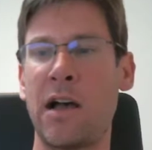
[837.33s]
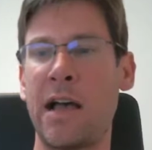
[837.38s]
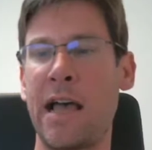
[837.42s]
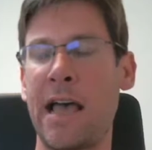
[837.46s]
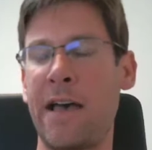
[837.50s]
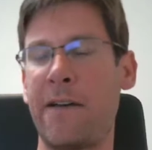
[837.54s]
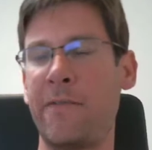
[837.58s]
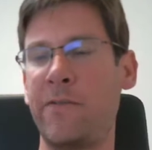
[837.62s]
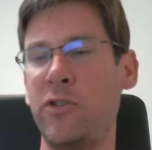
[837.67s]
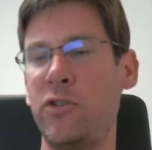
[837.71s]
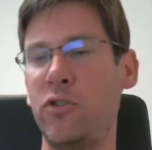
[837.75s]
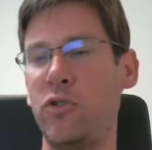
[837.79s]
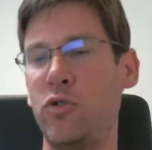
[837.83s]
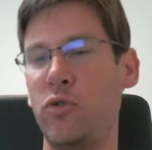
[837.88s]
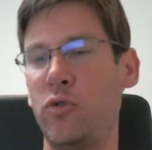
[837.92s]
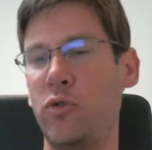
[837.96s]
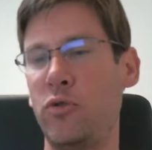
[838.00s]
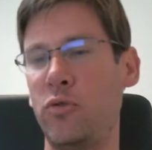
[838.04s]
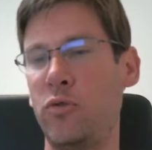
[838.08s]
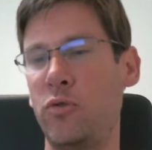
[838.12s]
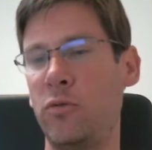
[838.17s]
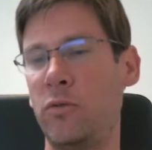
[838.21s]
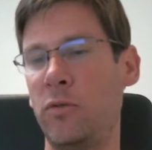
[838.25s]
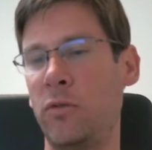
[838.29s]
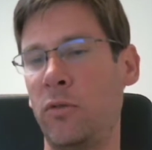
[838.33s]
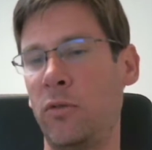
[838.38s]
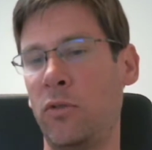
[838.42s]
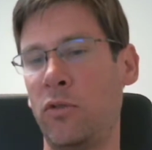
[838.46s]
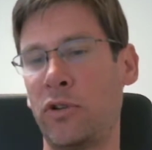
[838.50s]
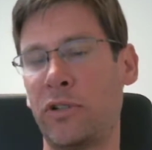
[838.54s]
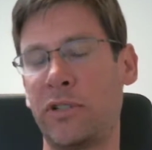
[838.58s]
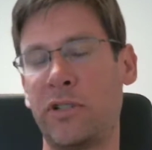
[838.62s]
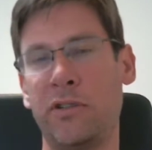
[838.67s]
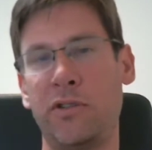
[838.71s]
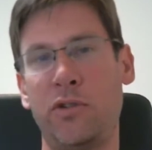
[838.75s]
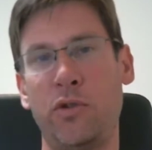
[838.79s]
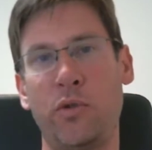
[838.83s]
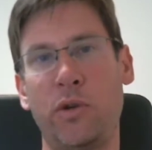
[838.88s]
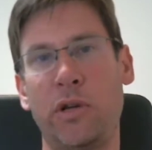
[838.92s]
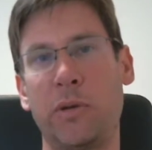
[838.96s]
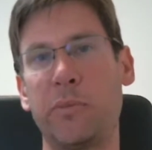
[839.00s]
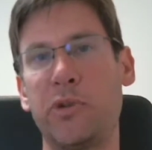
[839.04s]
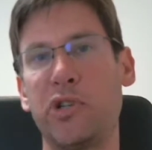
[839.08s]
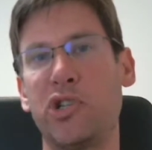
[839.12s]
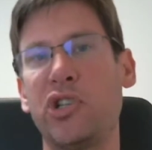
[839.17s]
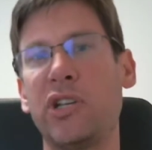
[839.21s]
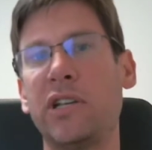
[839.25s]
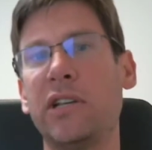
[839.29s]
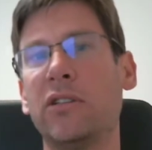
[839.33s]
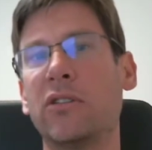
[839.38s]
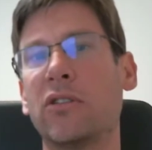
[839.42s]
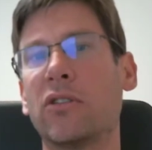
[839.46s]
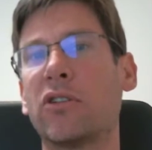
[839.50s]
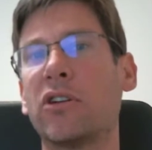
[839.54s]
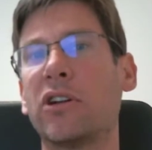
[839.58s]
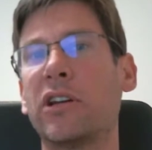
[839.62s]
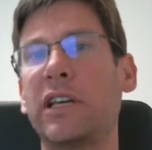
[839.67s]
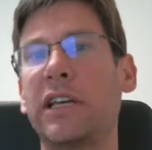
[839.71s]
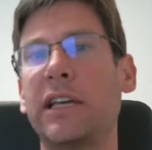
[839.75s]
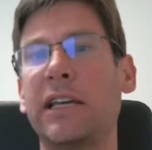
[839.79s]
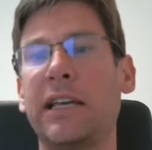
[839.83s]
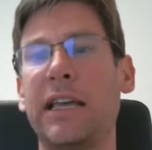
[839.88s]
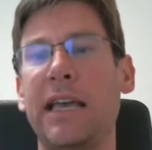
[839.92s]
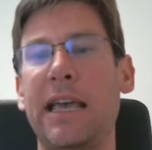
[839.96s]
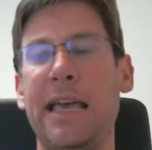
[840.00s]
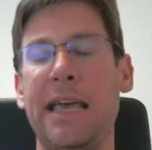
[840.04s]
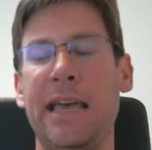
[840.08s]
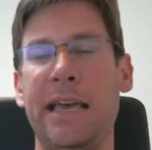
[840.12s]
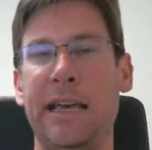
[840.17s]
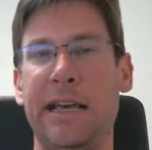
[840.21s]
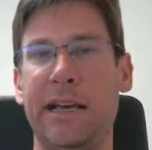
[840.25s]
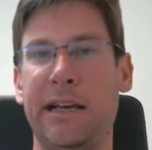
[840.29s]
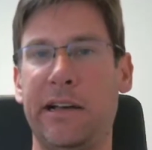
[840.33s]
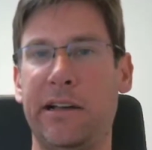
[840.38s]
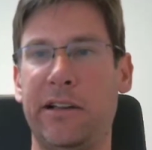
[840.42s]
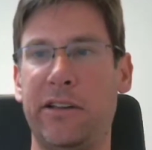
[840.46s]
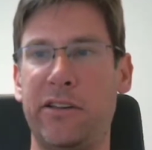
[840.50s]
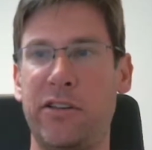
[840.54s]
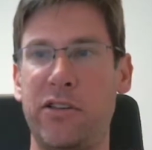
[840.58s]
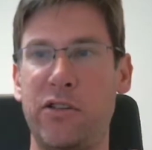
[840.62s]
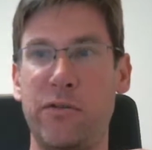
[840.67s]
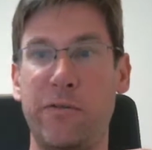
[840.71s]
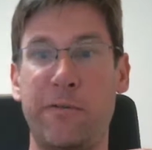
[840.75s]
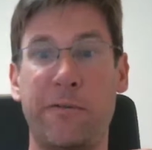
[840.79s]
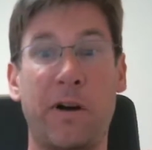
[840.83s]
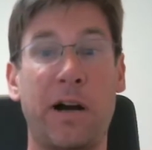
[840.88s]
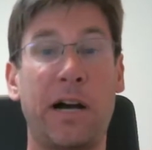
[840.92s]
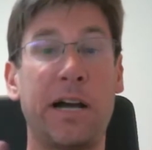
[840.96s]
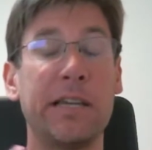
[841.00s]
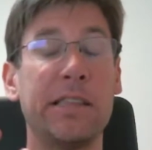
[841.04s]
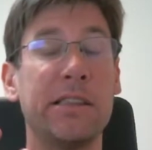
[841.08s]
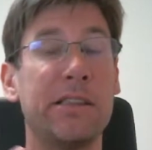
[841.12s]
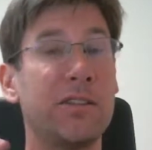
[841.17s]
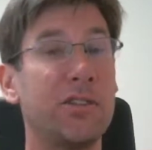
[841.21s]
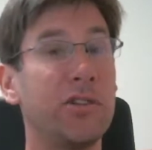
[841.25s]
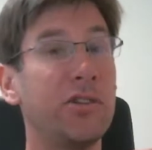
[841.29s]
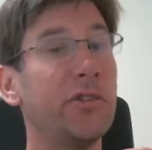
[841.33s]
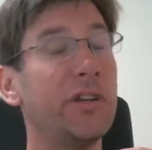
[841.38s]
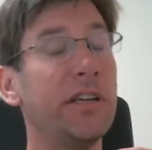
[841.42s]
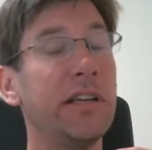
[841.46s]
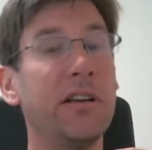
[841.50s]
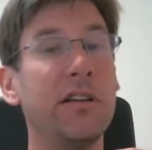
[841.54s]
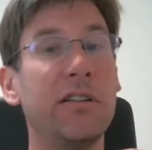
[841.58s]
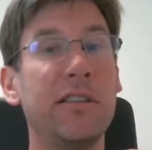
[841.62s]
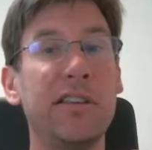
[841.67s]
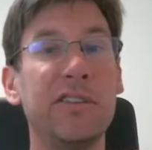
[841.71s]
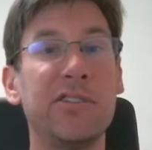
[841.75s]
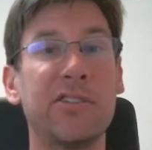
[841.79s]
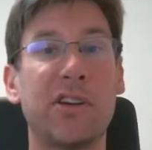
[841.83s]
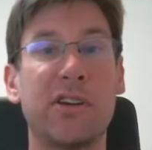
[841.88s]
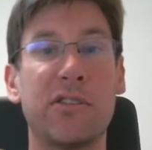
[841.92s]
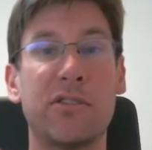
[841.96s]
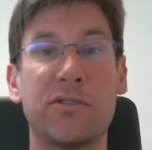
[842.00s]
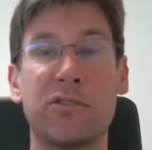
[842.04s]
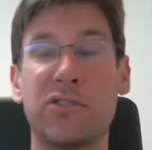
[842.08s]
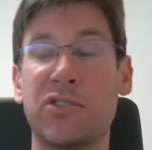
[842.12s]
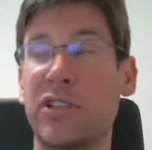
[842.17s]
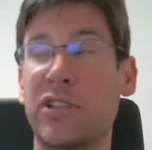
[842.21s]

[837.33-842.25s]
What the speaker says: Have you looked at doing machine learning and you find that you need these other